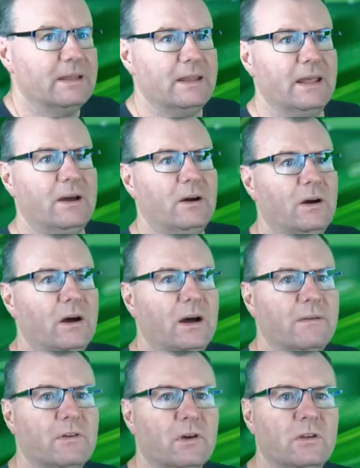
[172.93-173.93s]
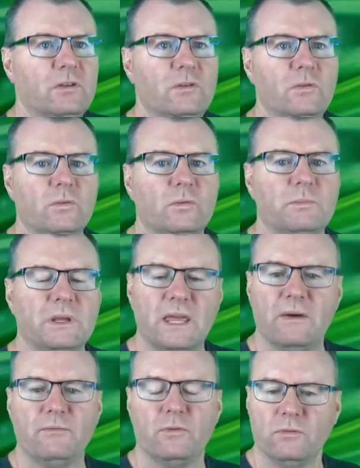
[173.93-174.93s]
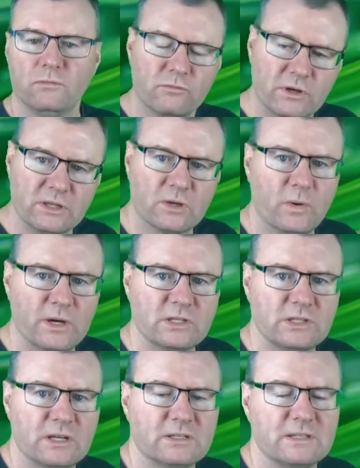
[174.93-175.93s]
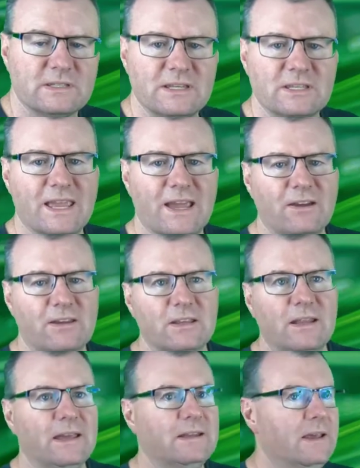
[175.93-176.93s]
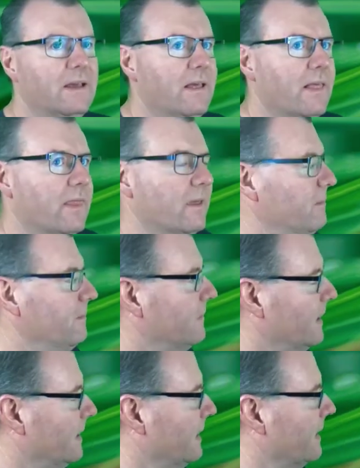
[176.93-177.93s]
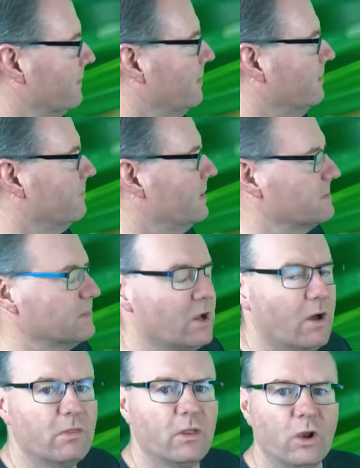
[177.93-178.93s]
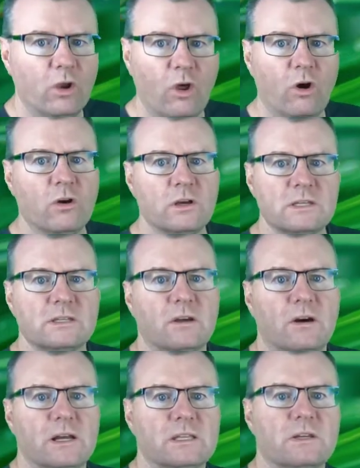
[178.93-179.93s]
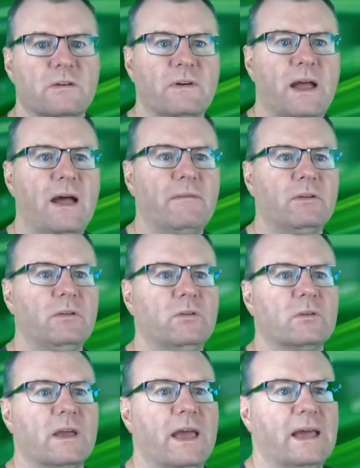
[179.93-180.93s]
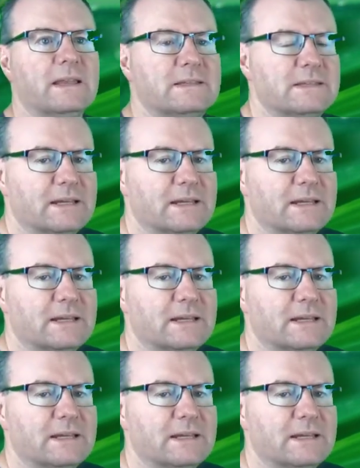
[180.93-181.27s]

Now, I've got to be careful and read the question because it says calculate the error of measurement on the longer side. So if I have a look at,